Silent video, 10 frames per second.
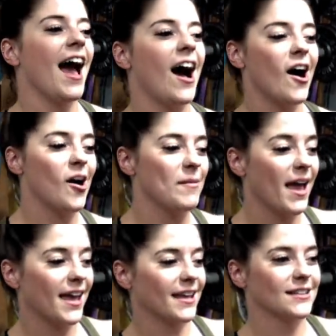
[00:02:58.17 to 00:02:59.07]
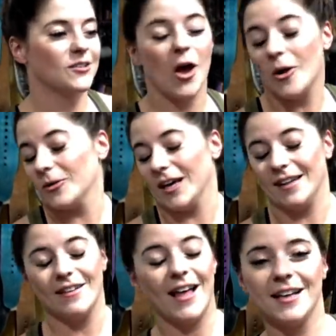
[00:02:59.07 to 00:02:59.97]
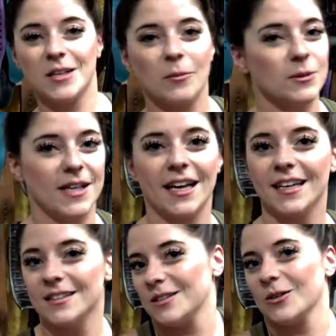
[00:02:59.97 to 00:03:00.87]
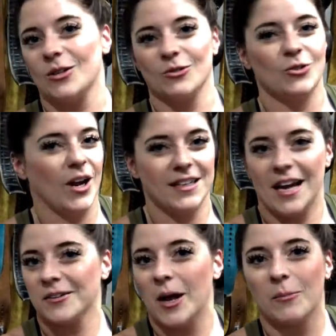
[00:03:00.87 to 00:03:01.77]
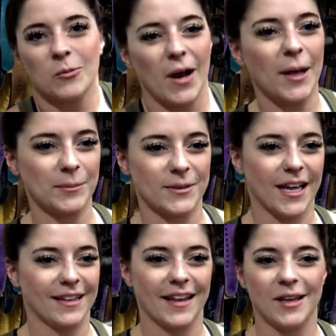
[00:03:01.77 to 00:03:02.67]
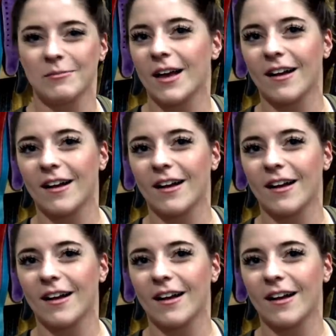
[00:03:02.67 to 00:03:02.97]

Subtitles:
And, you know, in the last couple seconds, you can grind out a couple reps, and they can be